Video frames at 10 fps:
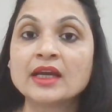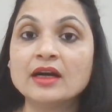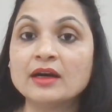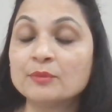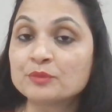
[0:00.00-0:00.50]

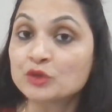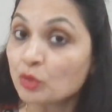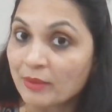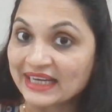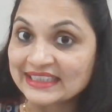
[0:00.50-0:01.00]

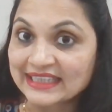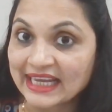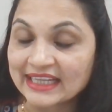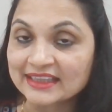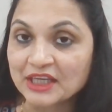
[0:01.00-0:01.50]
to
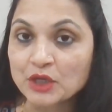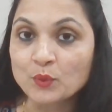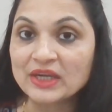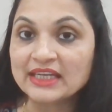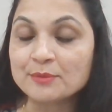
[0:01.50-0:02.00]
maintain the
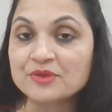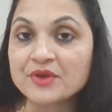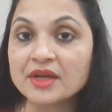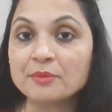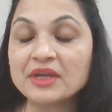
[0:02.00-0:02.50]

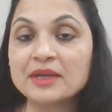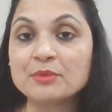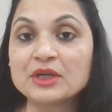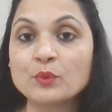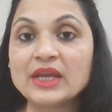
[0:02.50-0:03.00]
equilibrium in
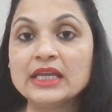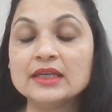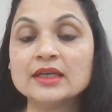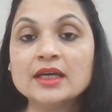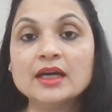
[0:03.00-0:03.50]

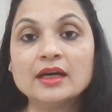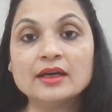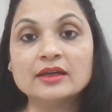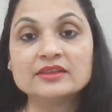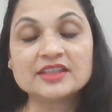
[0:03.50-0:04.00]
between
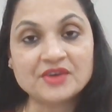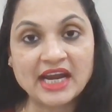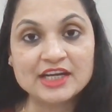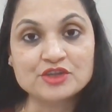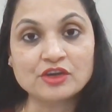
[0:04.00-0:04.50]
the
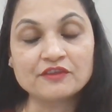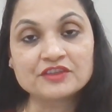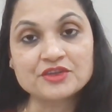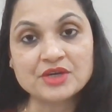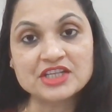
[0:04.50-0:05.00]
rights of
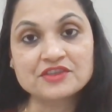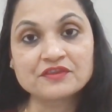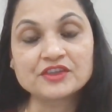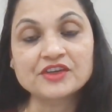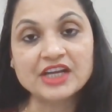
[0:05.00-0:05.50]
the
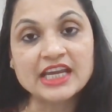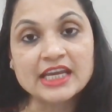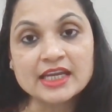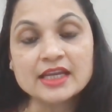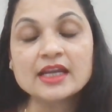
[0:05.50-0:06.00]

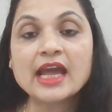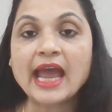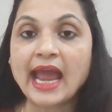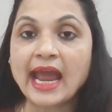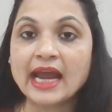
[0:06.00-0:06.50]
transferee
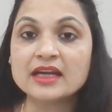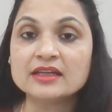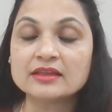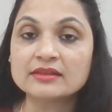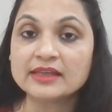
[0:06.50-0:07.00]

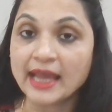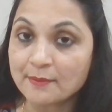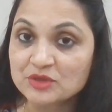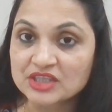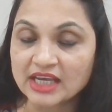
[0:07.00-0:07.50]
and
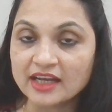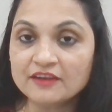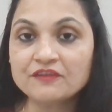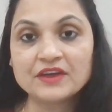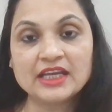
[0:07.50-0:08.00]

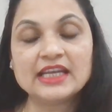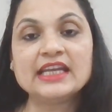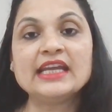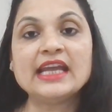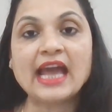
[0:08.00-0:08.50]
himself.
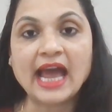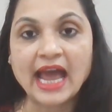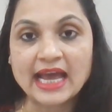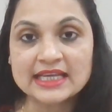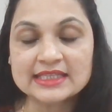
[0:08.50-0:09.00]
He
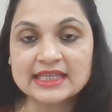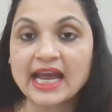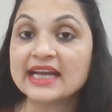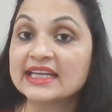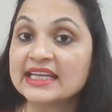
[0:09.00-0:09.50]
has
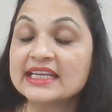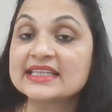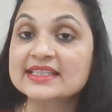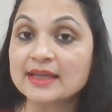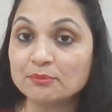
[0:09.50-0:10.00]
and he
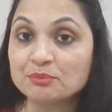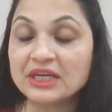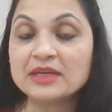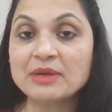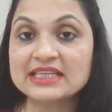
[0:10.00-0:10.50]
is
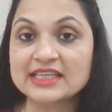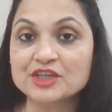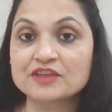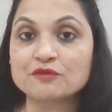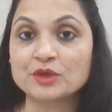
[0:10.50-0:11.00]
compelled by
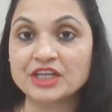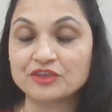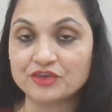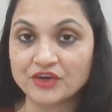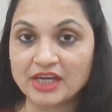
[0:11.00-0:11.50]
section
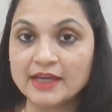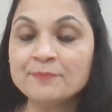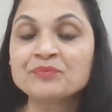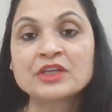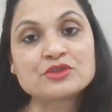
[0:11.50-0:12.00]
43
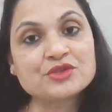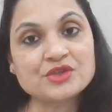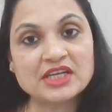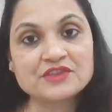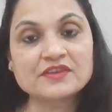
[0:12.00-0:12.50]
to
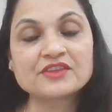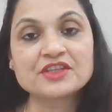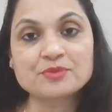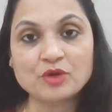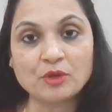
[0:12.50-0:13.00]
transfer
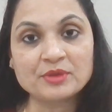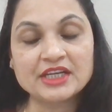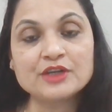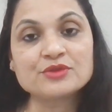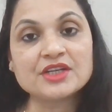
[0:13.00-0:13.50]
this
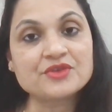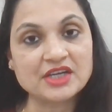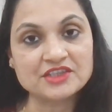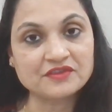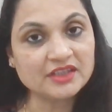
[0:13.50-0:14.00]
property to the
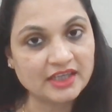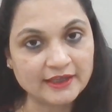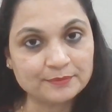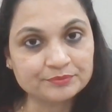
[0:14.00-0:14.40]
transferee.